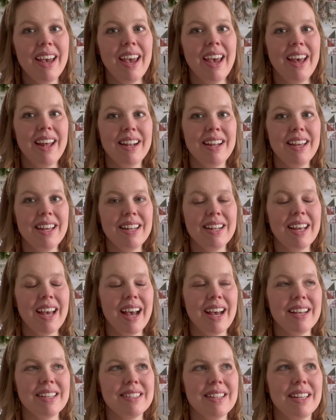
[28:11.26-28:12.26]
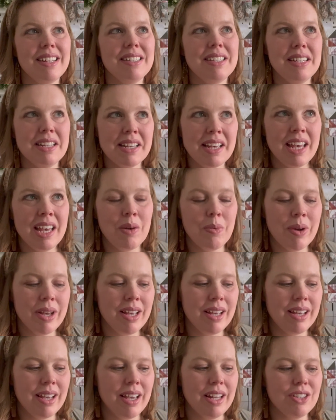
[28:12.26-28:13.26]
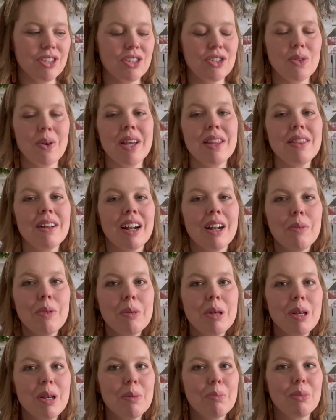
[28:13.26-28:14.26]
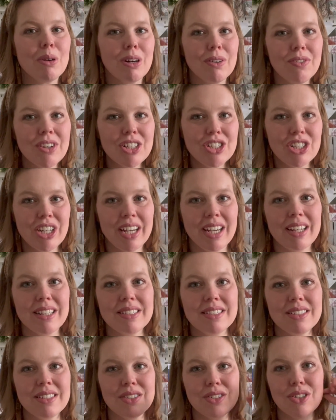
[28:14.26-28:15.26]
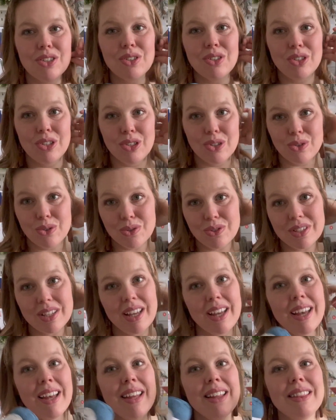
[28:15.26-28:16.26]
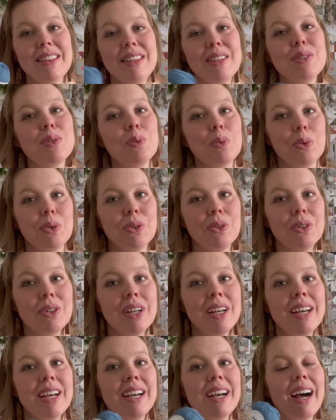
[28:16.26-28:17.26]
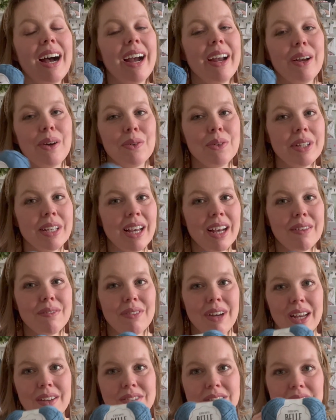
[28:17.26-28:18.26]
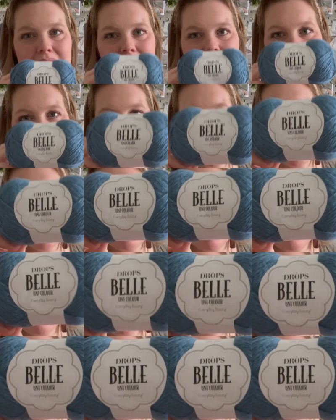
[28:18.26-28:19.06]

and it has a DK weight gauge. And so I thought it would be a perfect chance to use this wool. I only got 5 skeins, which they are